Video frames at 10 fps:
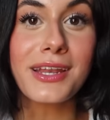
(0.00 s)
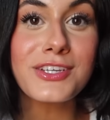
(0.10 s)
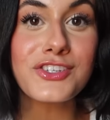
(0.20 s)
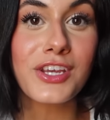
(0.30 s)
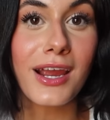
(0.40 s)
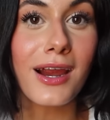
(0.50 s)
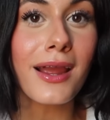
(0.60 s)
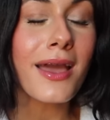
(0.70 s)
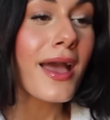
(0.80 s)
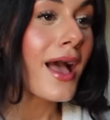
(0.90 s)
I wanted to
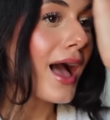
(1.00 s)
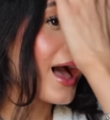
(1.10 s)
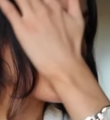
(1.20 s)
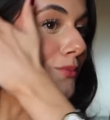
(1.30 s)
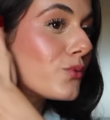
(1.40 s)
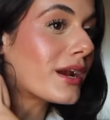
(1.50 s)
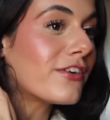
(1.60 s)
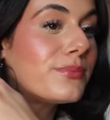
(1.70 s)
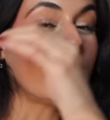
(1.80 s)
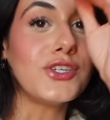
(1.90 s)
share what
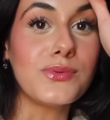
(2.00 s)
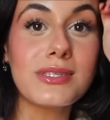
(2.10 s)
I've been